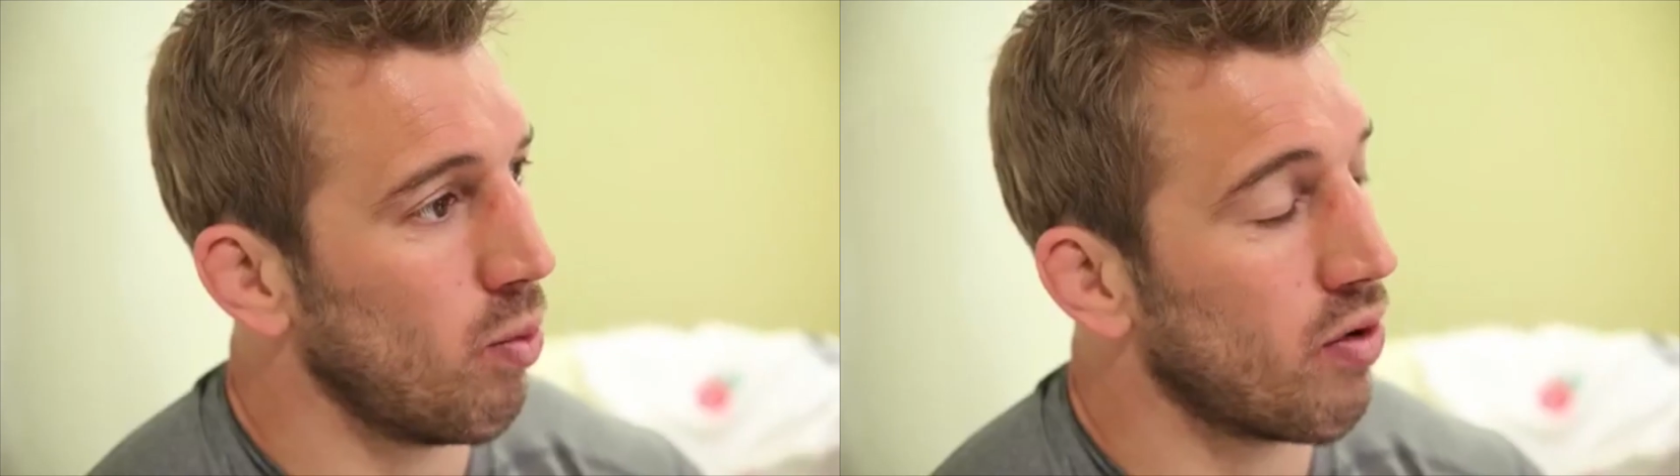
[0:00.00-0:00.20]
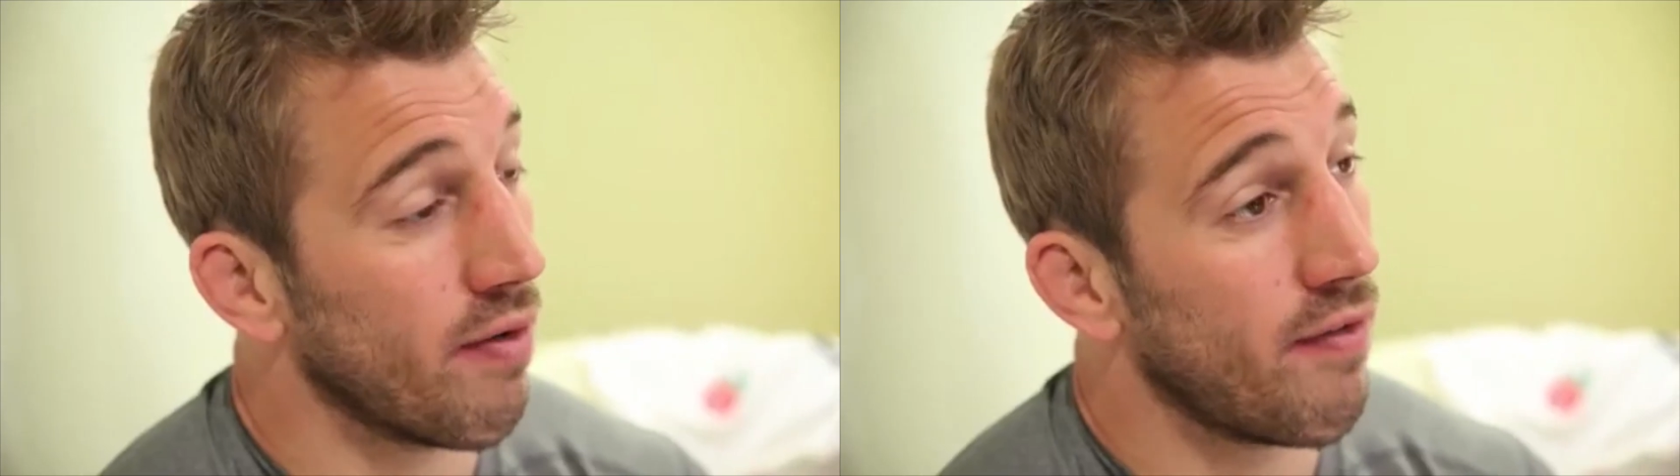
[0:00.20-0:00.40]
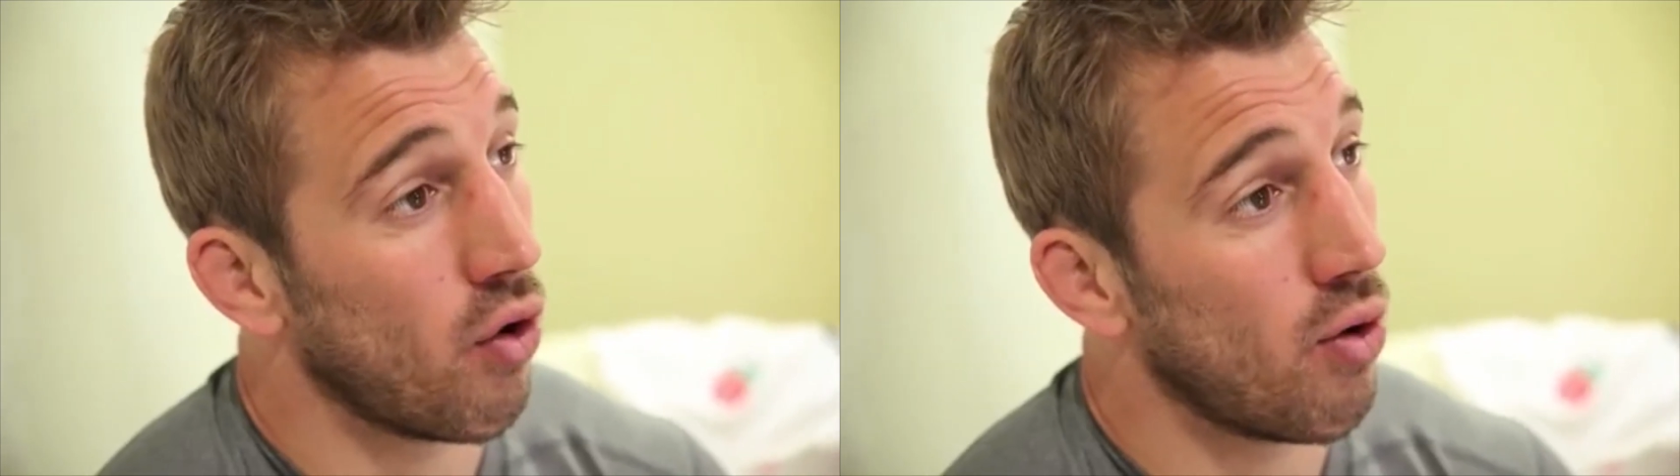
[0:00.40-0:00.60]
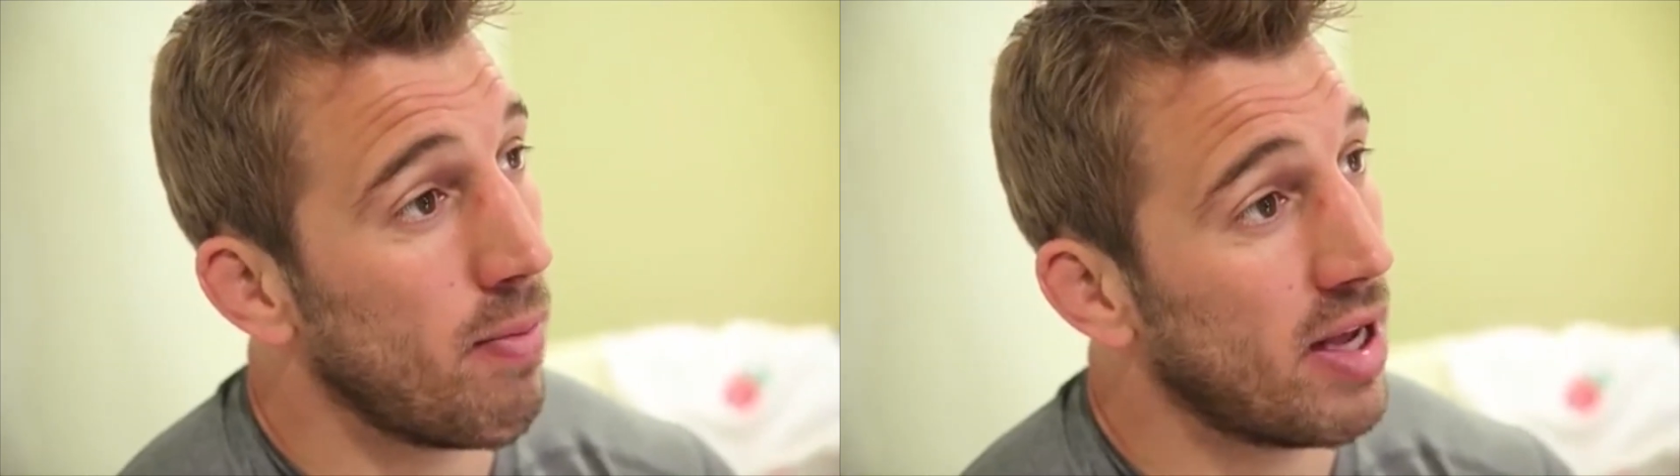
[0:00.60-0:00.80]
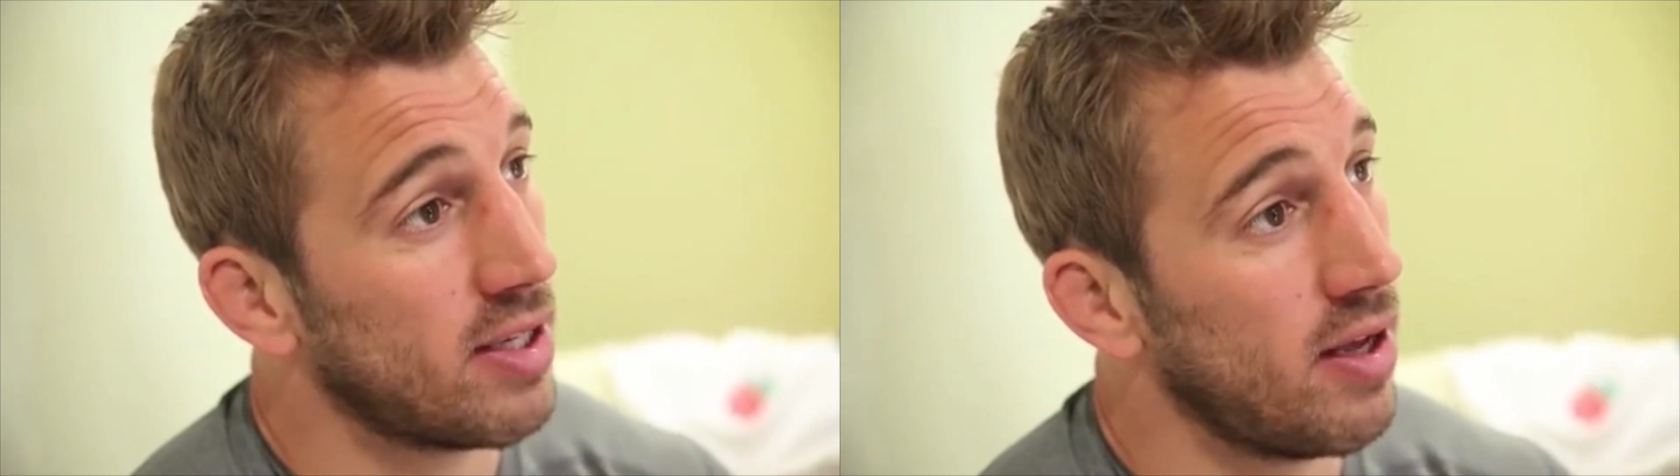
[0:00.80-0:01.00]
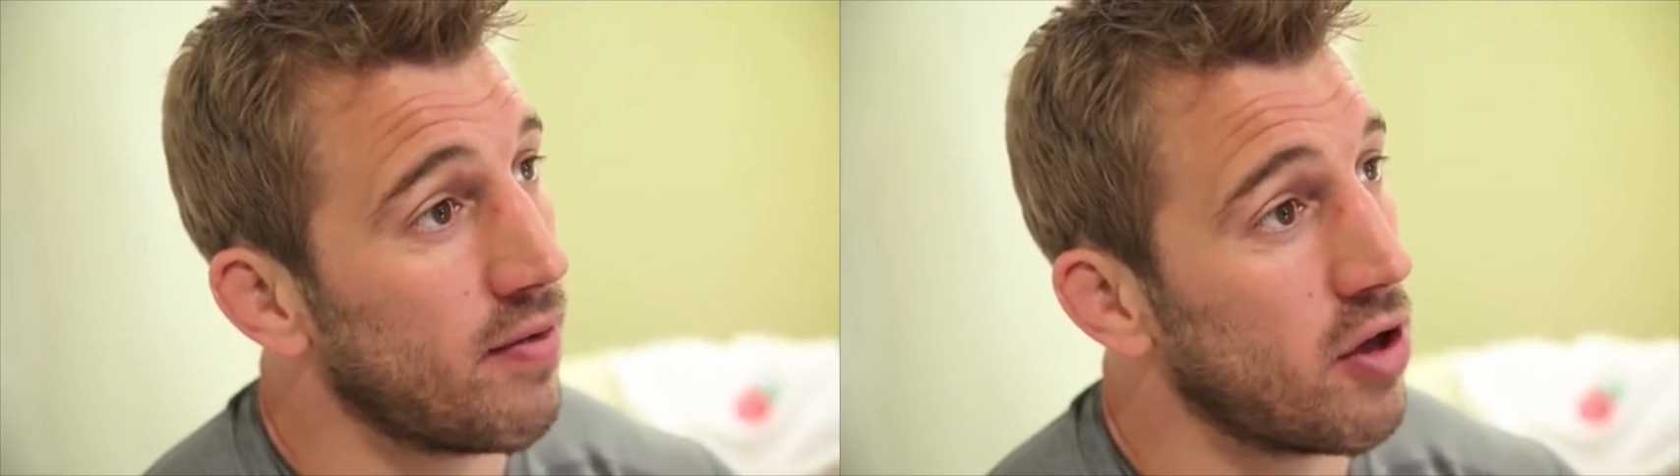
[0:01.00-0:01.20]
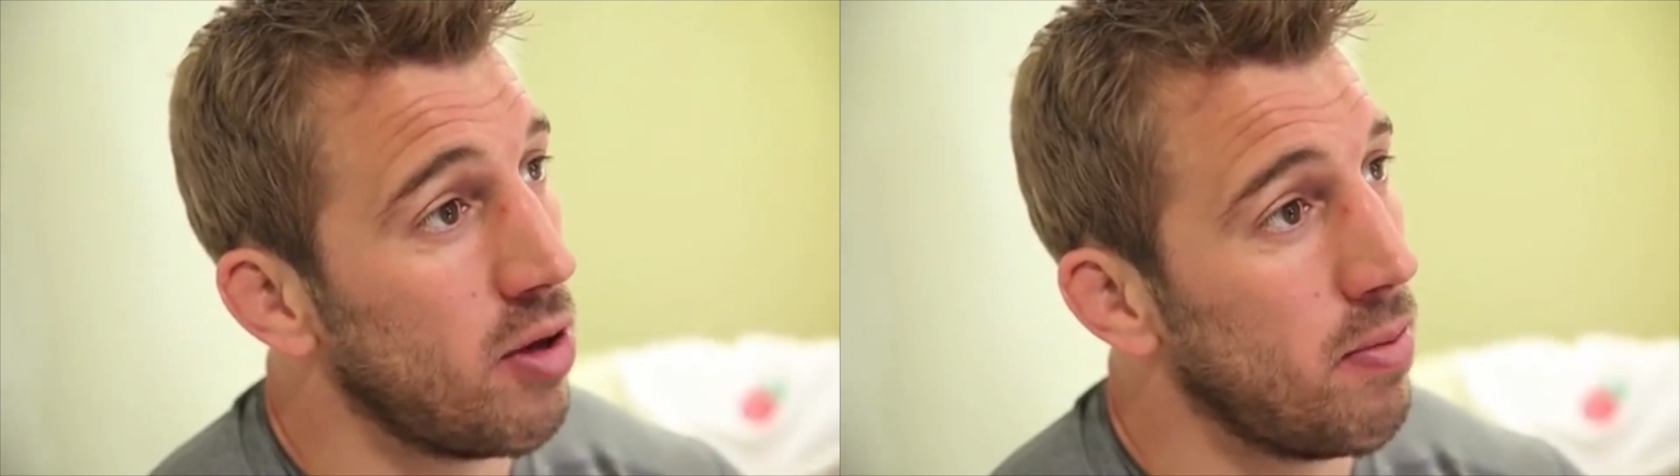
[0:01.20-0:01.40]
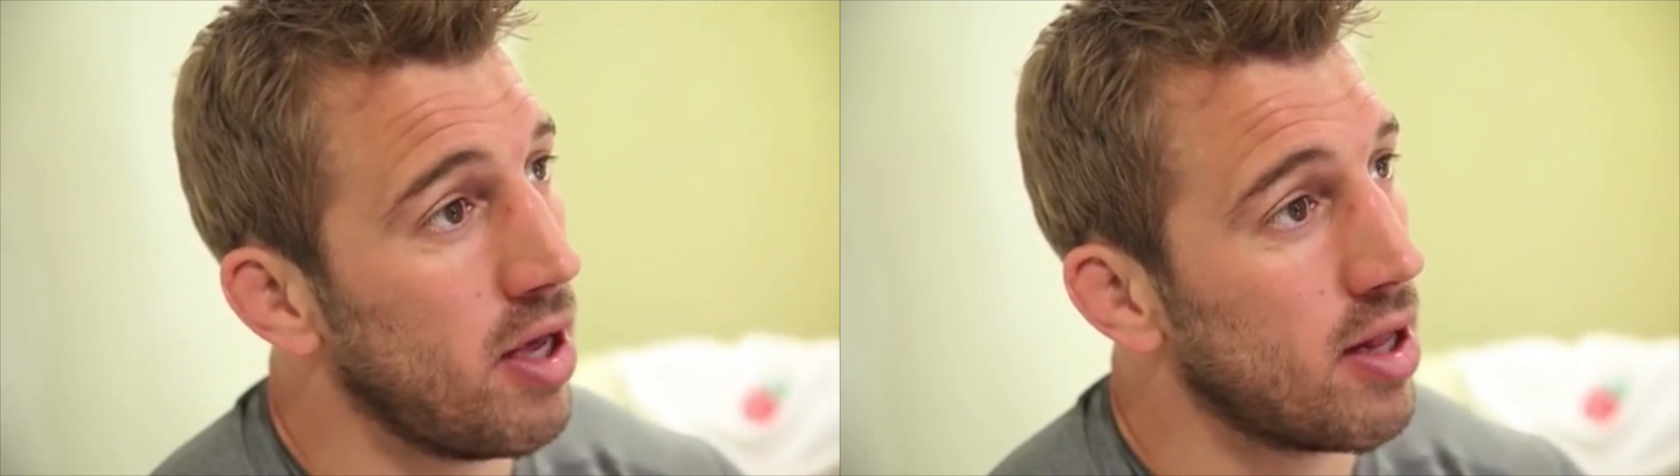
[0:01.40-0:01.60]
We've got four massive
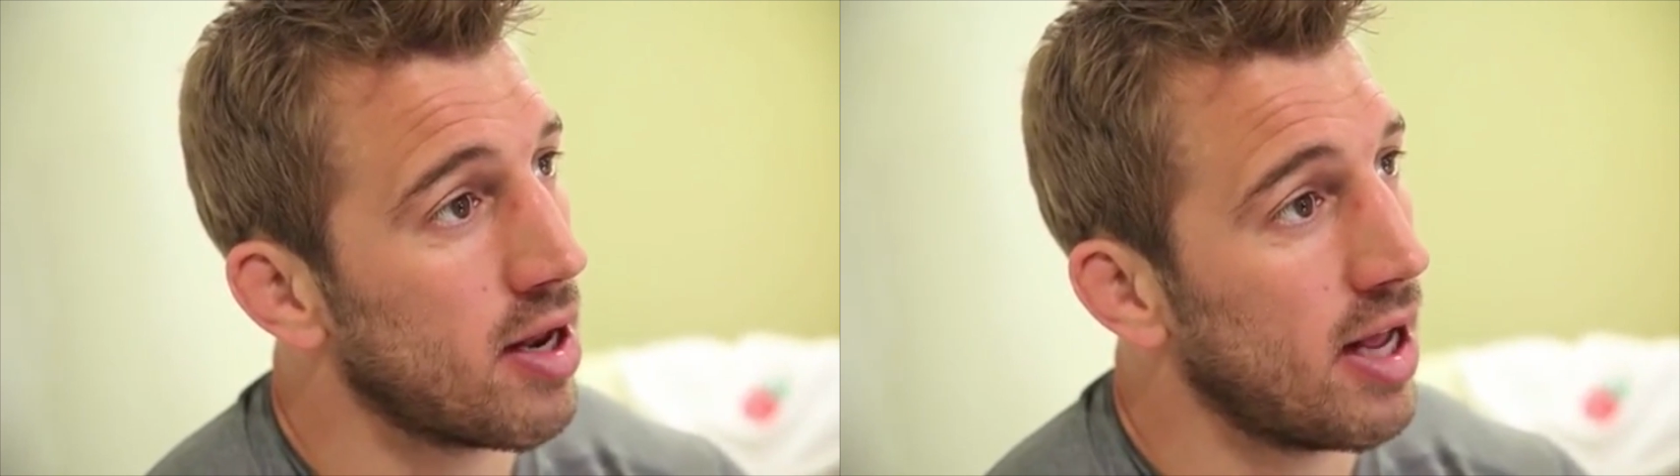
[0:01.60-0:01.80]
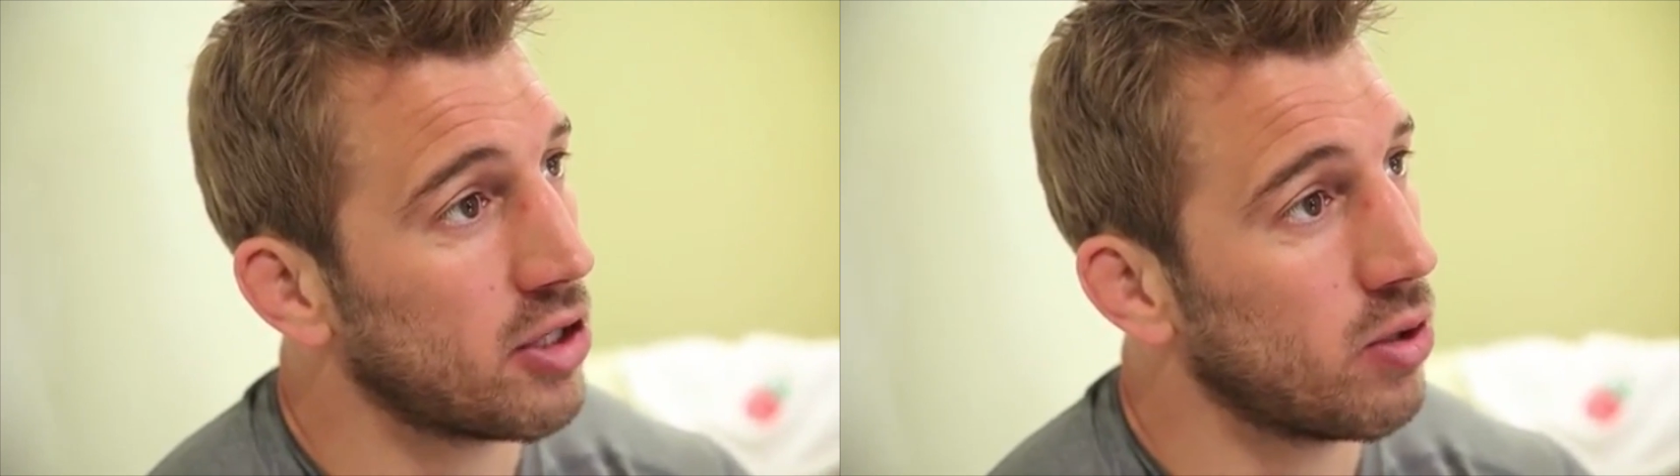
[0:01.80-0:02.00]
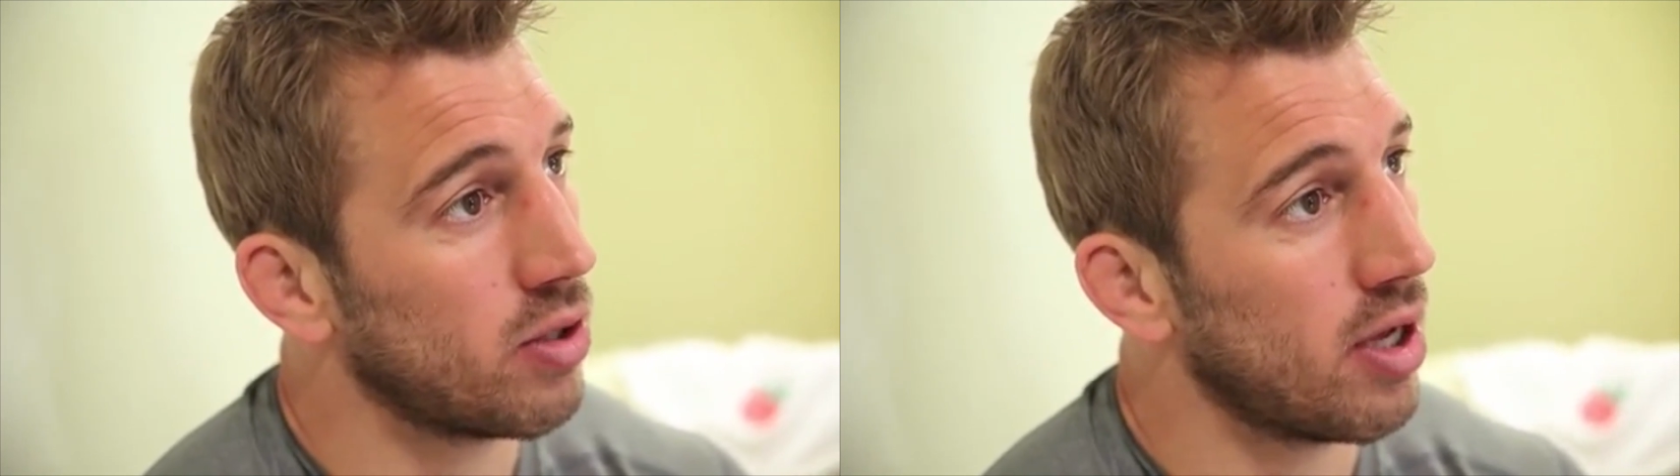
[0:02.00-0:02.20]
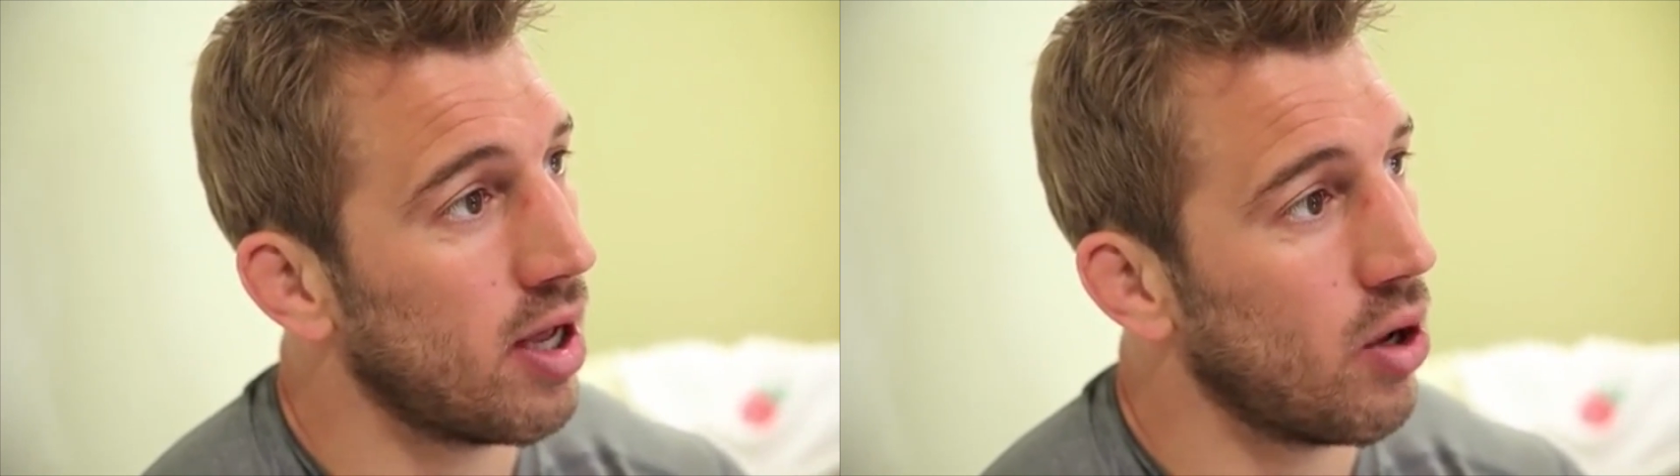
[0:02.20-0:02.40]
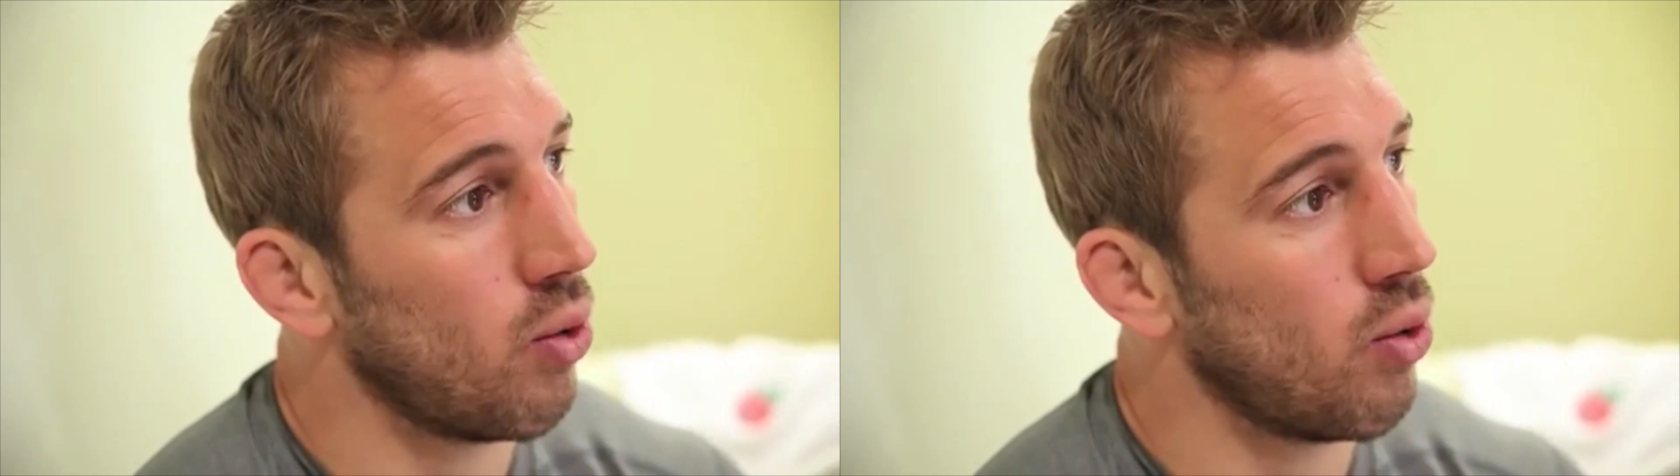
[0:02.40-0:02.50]
QB internationals at